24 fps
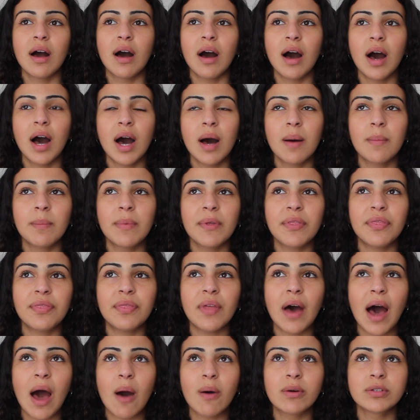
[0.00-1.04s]
But
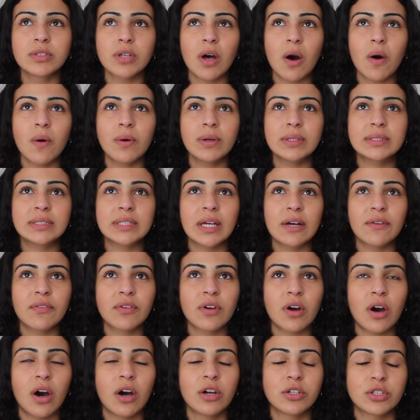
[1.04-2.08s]
I was always
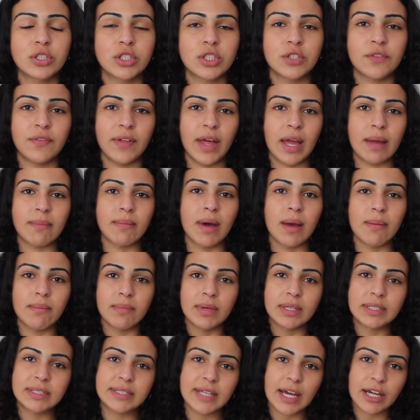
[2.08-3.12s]
self-conscious with like my
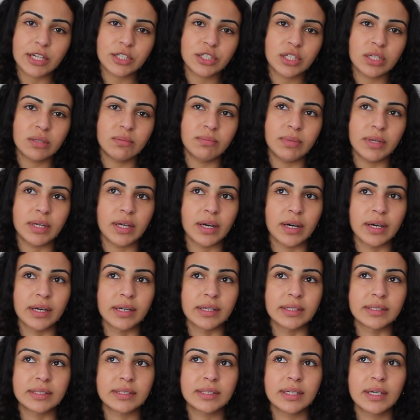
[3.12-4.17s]
midsection
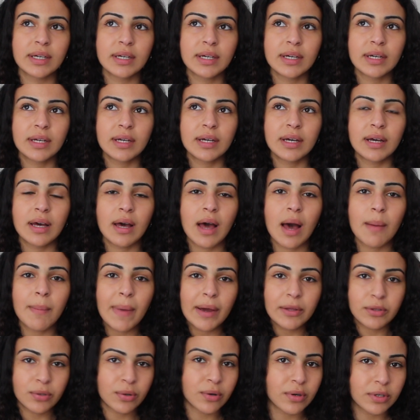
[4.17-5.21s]
because
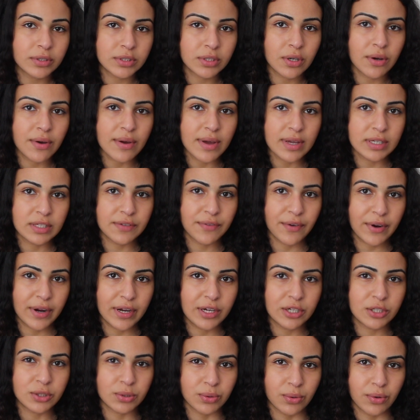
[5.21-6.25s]
my torso is
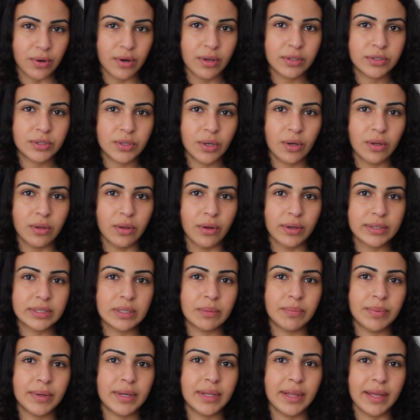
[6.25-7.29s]
very short, so it looks
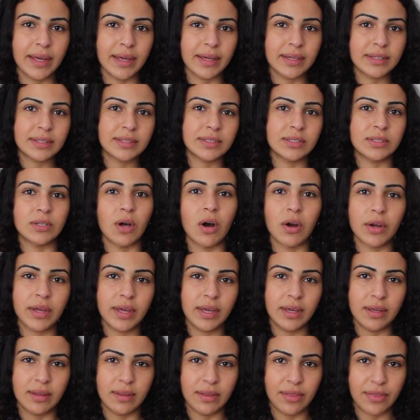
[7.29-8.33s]
a bit like
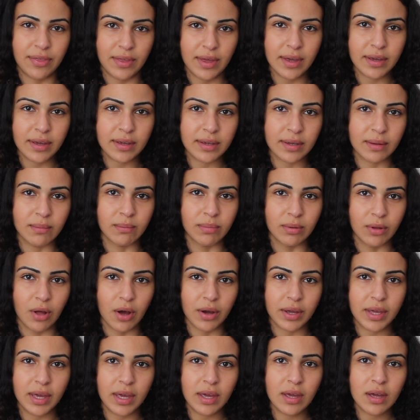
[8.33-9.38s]
stocky and thick and
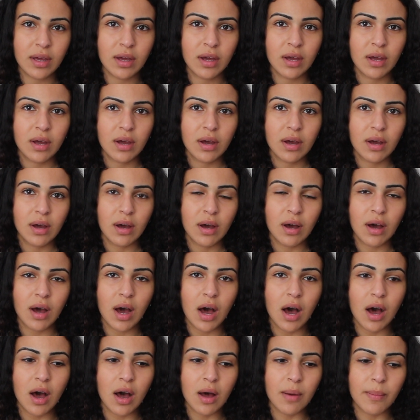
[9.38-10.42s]
blocky.
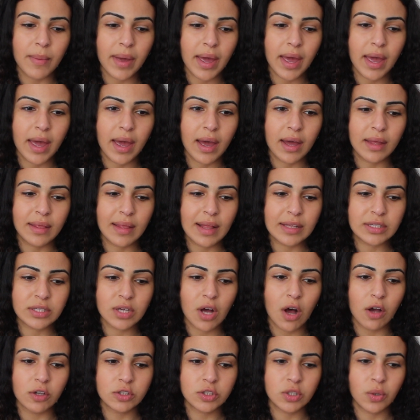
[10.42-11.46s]
And that's
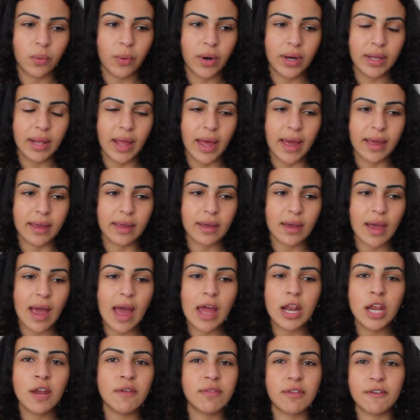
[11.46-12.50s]
also where like
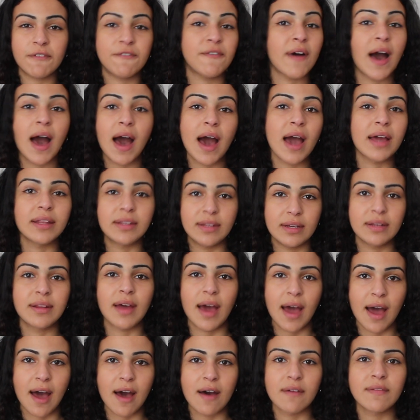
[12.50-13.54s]
any of the fat I did
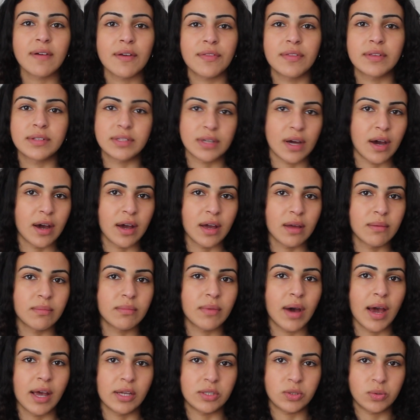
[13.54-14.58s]
have at the time,
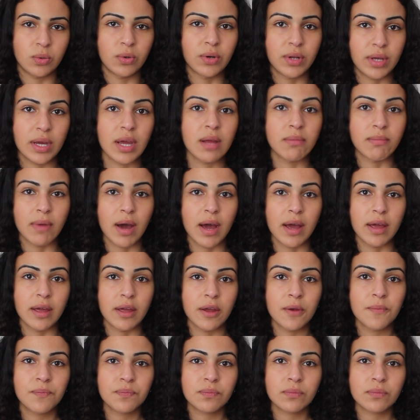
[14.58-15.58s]
I stored it in my